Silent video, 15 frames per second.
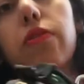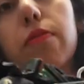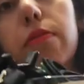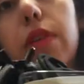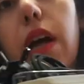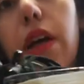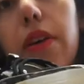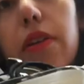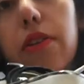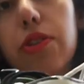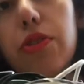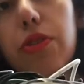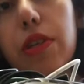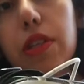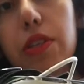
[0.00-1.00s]
from Dollar
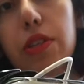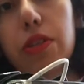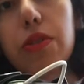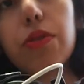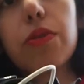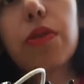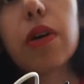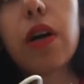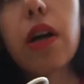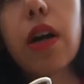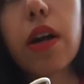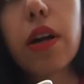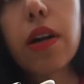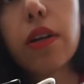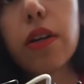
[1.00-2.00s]
Tree too.
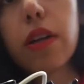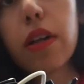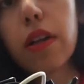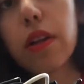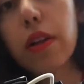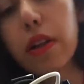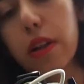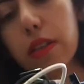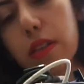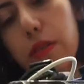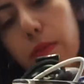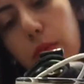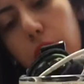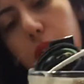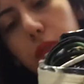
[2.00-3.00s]
It's
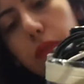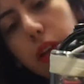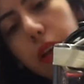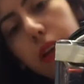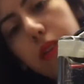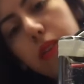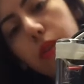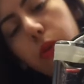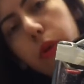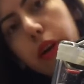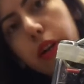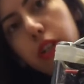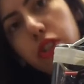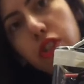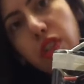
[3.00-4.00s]
more of like a
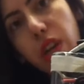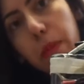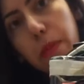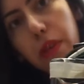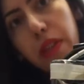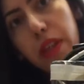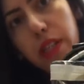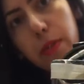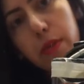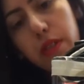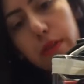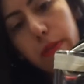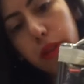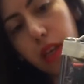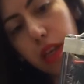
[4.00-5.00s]
square shaped. I think it's supposed
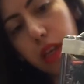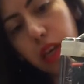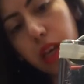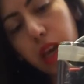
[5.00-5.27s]
to be like a